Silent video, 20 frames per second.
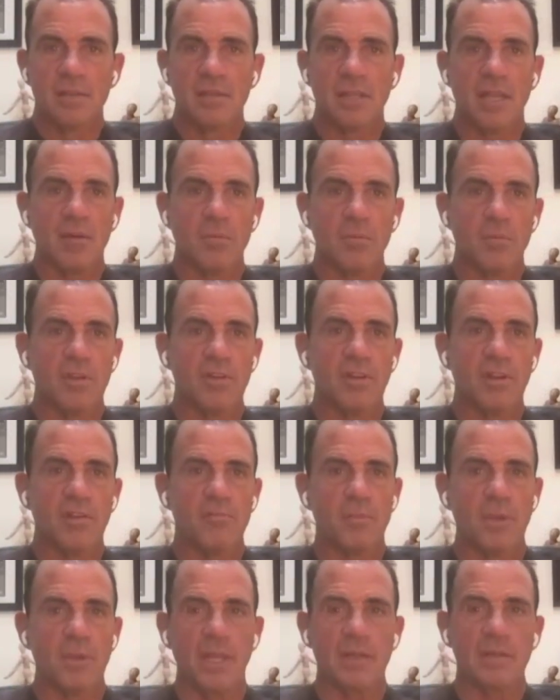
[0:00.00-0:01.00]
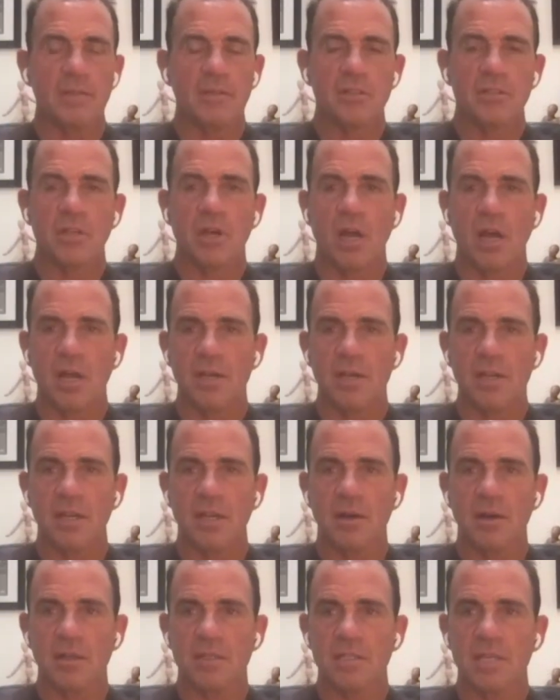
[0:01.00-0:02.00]
that we have been taught
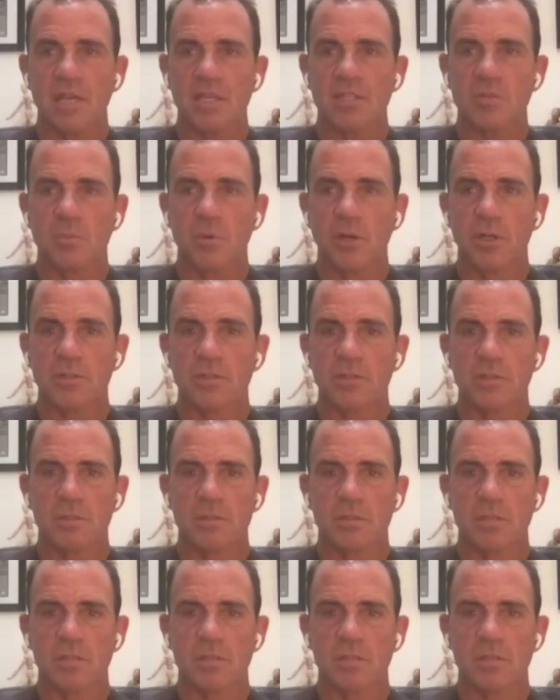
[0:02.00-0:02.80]
in our textbooks.